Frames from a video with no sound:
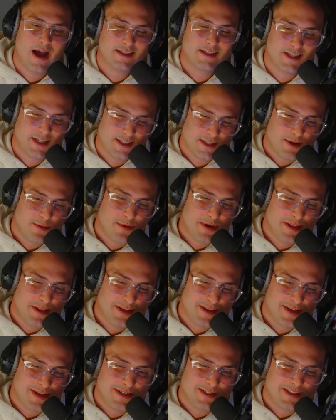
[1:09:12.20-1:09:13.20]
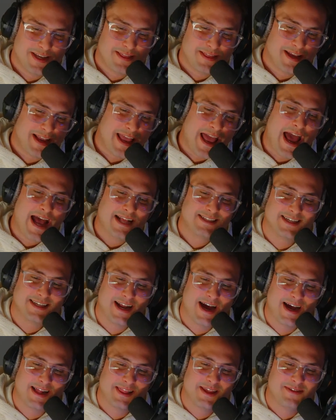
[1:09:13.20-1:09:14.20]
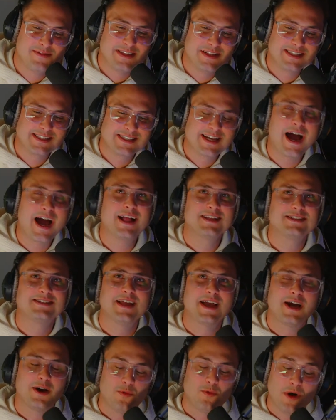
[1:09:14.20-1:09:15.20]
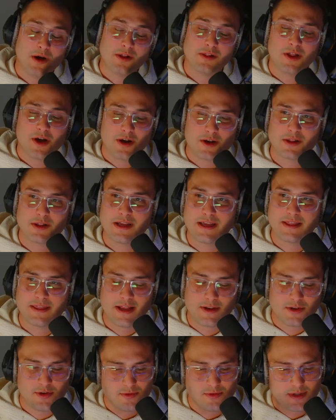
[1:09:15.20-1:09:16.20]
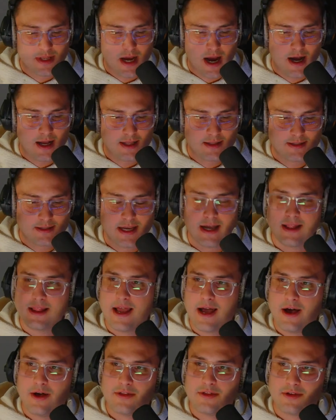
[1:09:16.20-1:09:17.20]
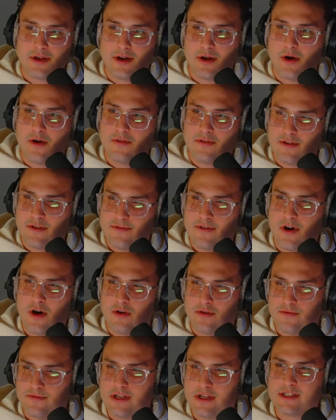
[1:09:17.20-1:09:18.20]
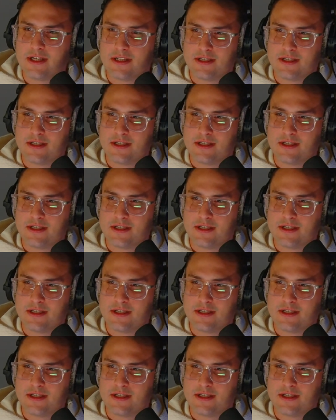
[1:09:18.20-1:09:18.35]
I see someone said, the cats and I live in Scottsdale. Well, luckily they do telehealth, over the phone, visits